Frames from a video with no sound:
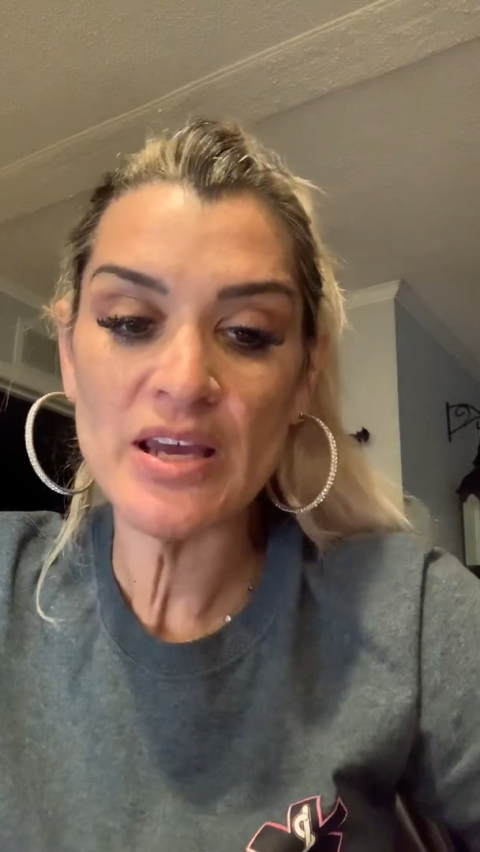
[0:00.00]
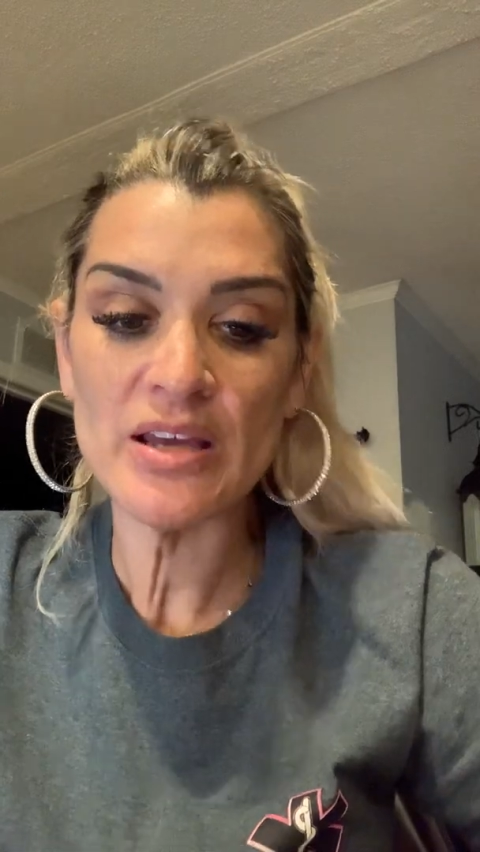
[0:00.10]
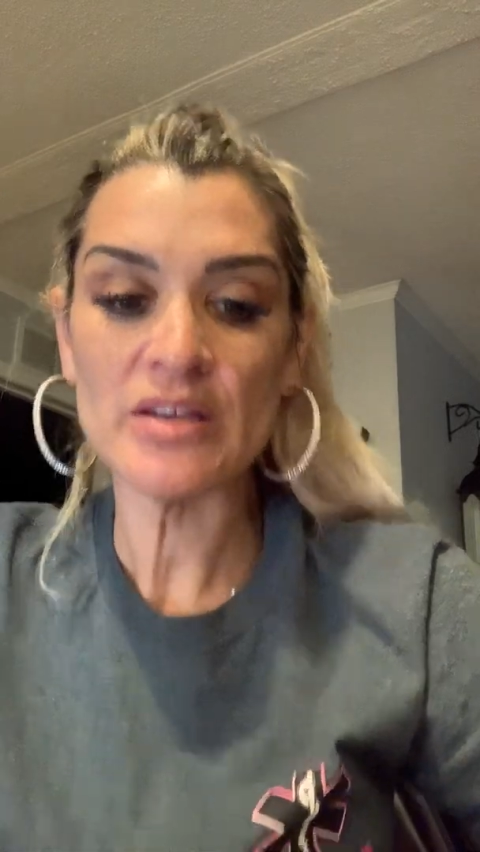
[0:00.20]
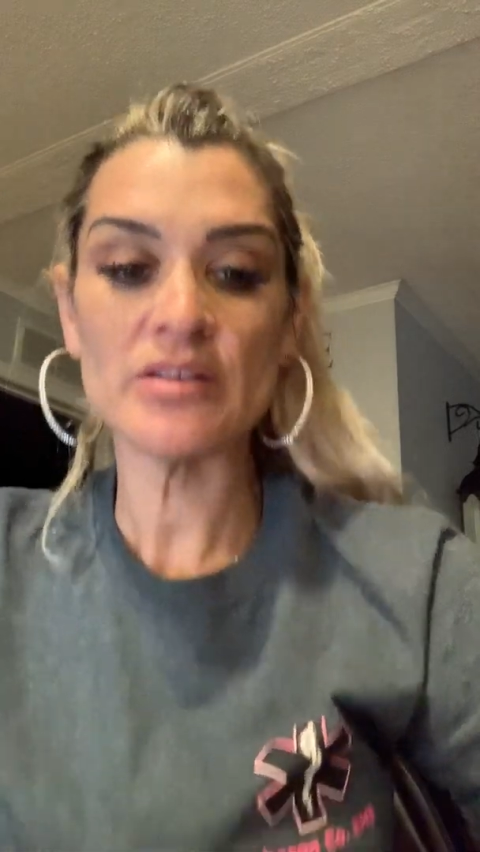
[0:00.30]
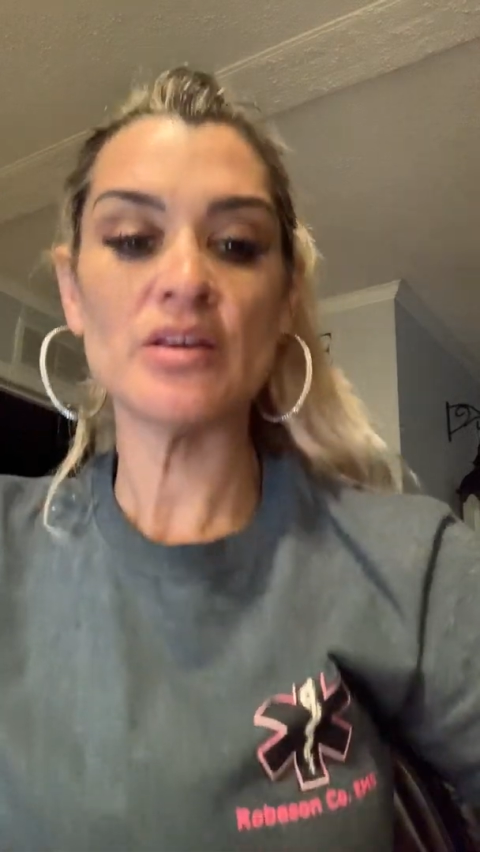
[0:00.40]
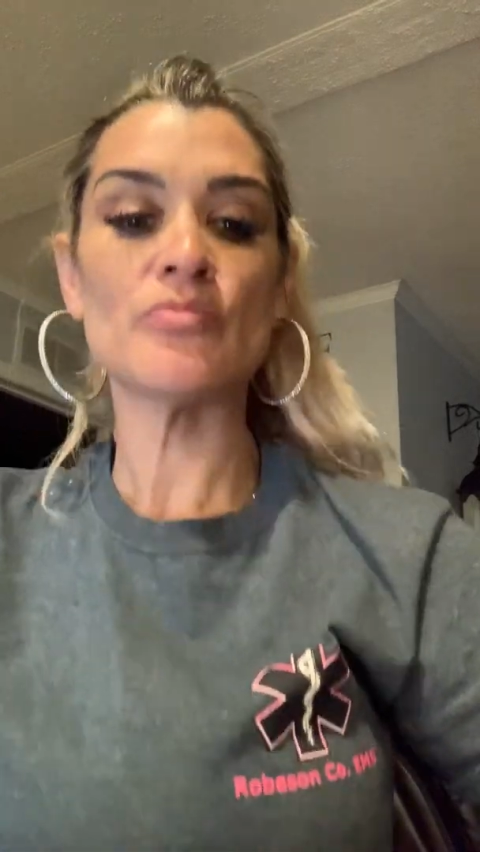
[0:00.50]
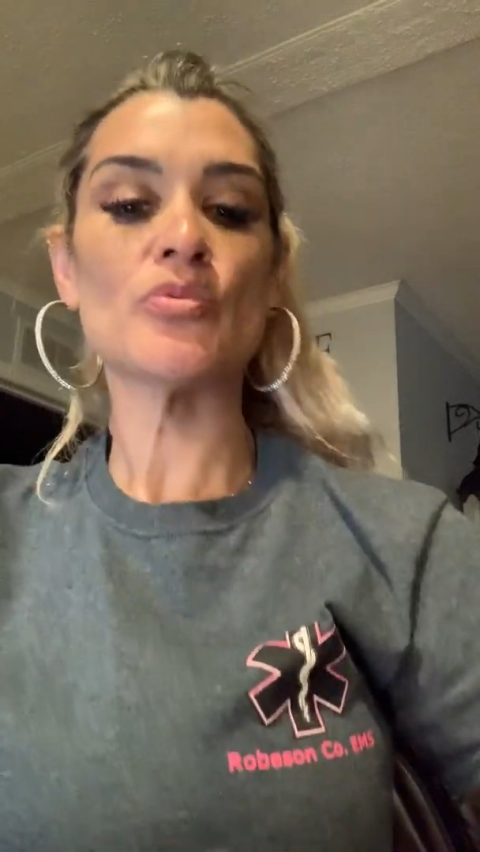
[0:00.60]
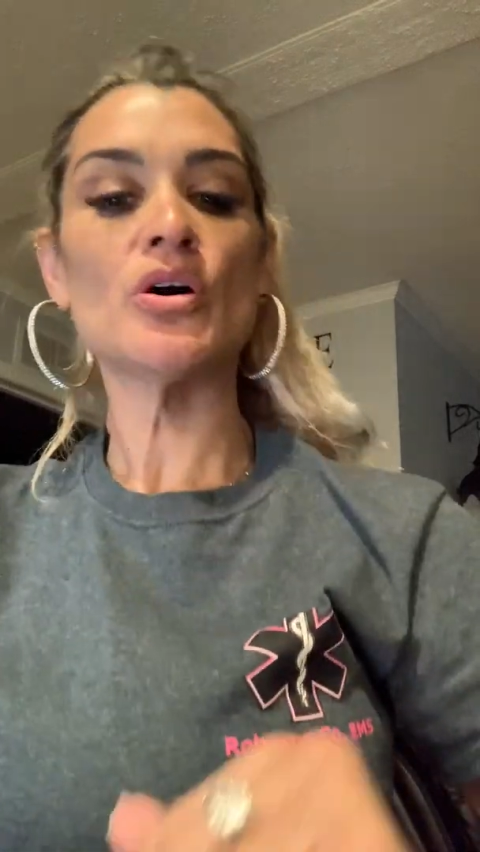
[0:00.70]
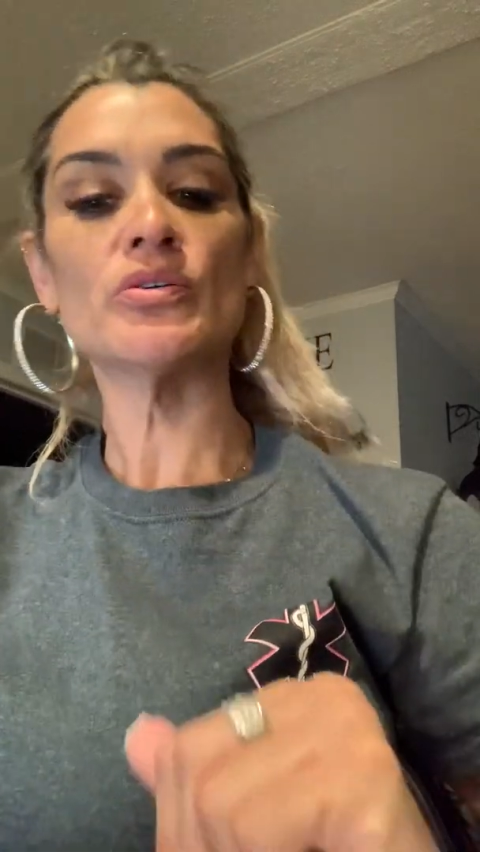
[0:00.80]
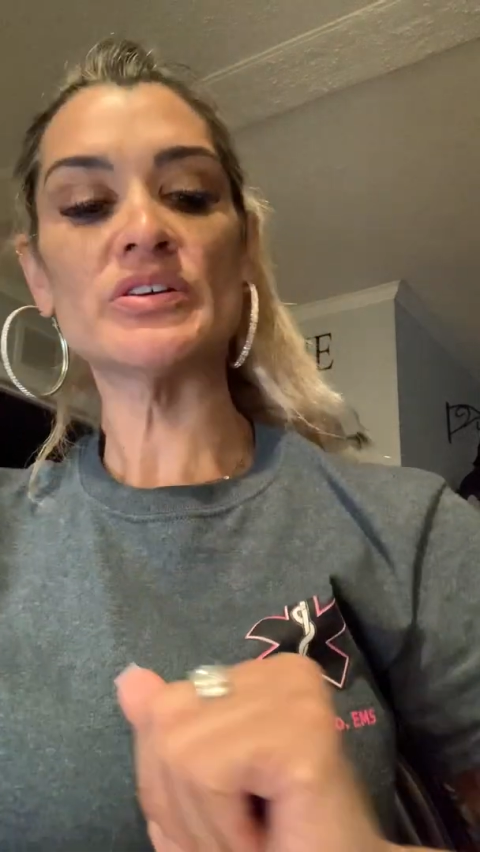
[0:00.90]
and it
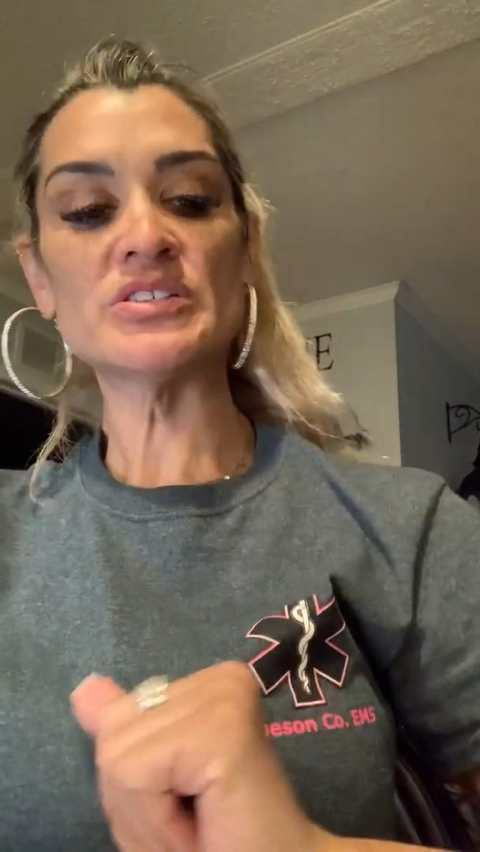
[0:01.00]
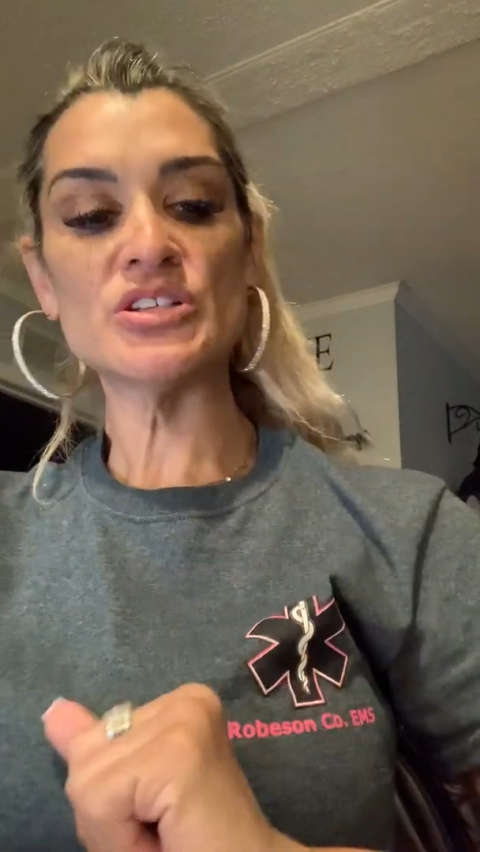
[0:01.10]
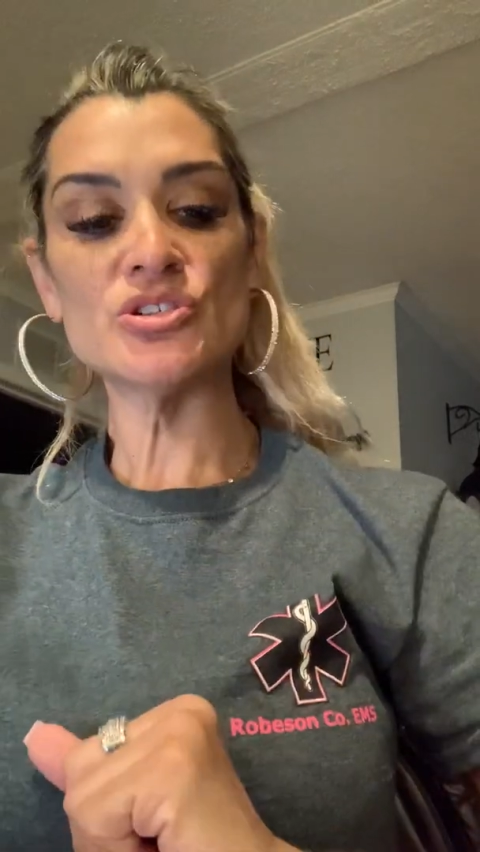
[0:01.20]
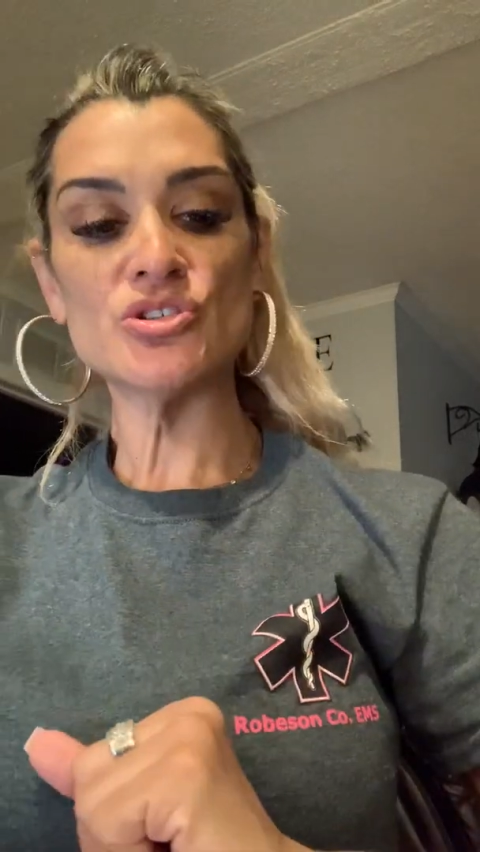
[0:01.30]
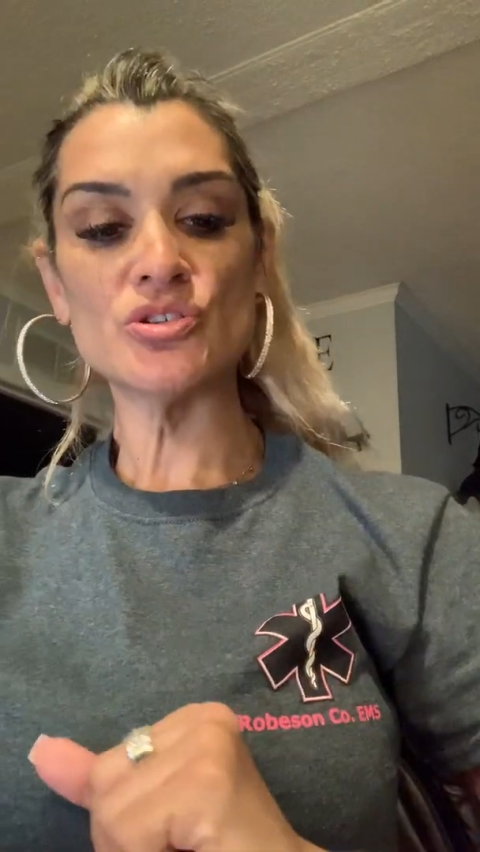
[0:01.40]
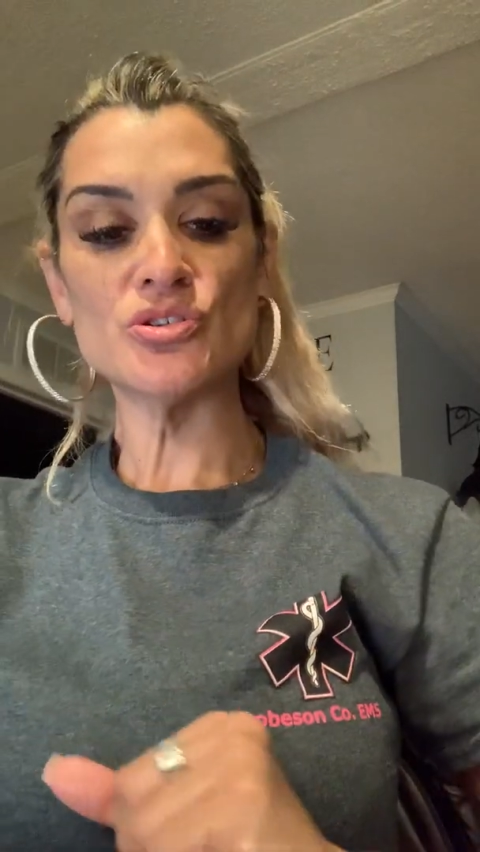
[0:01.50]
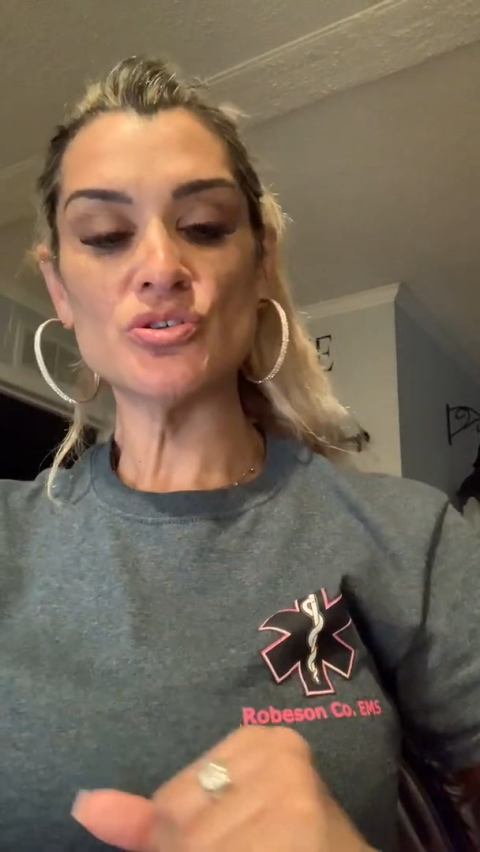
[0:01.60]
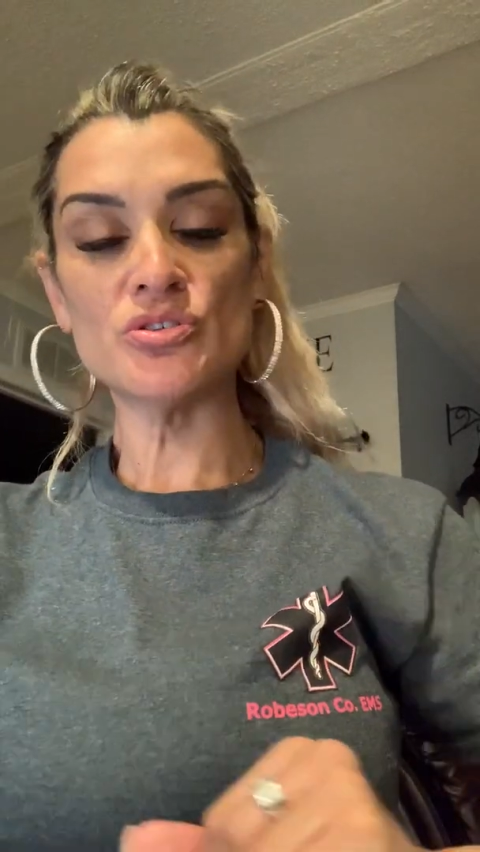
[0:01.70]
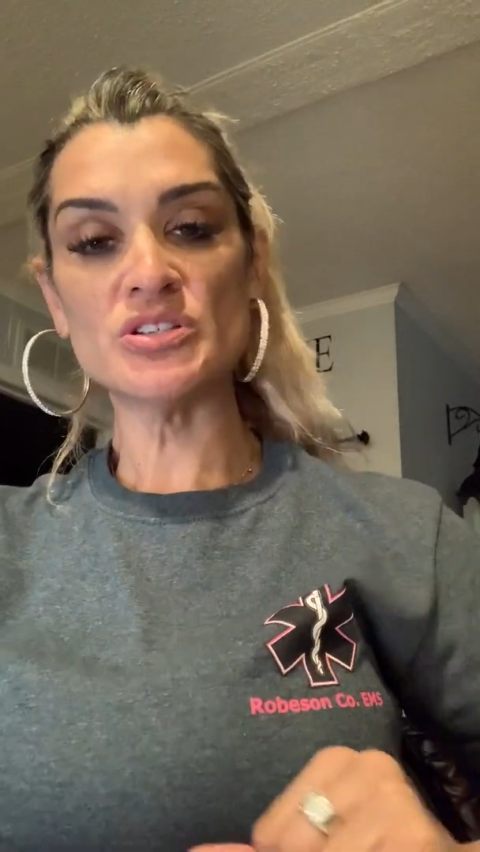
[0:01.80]
brought attention to the